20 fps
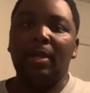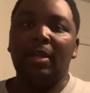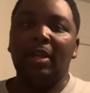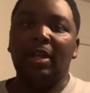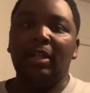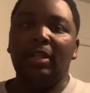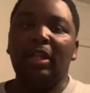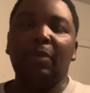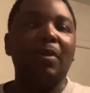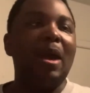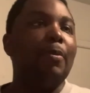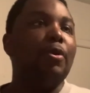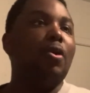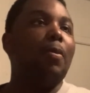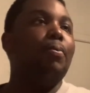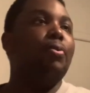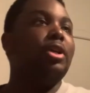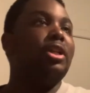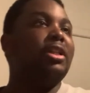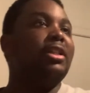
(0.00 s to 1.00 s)
They're probably going to
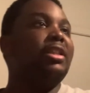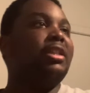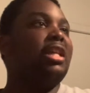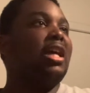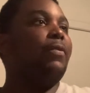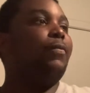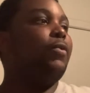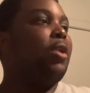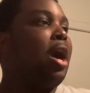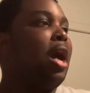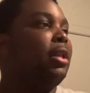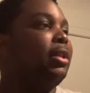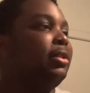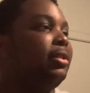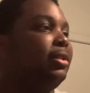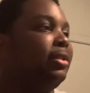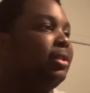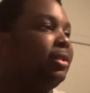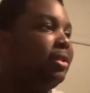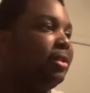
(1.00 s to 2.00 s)
put in Seth
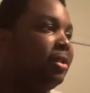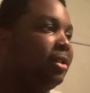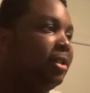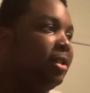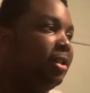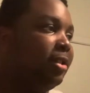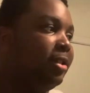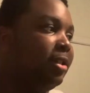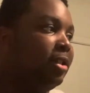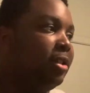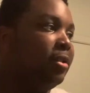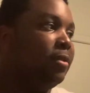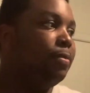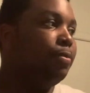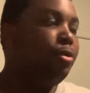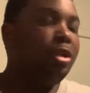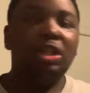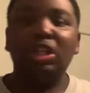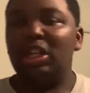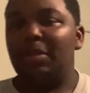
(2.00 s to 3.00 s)
Rollins.
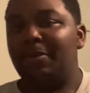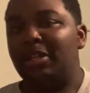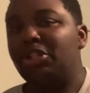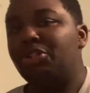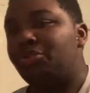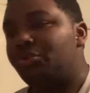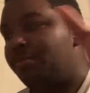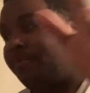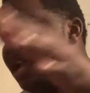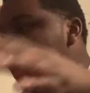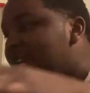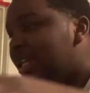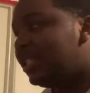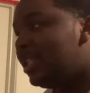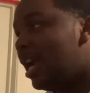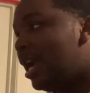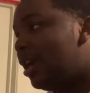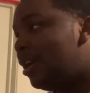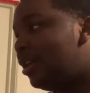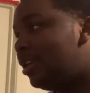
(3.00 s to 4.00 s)
Put a little bit of Drew
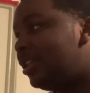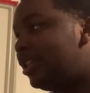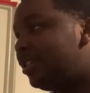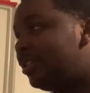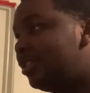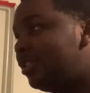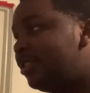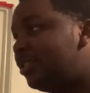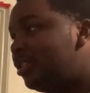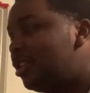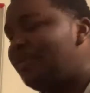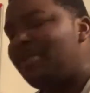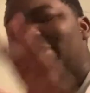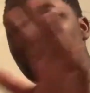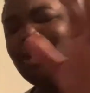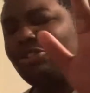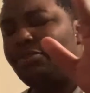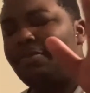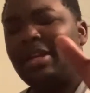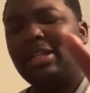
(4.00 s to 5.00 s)
McIntyre in it. I mean,
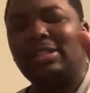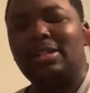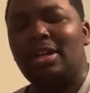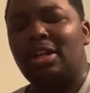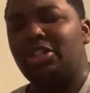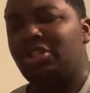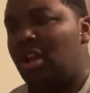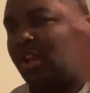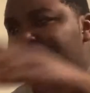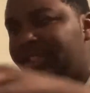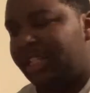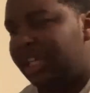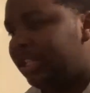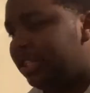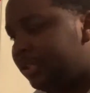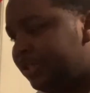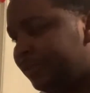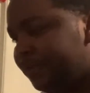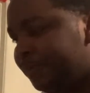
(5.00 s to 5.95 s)
not Drew McIntyre, Dolph Ziggler.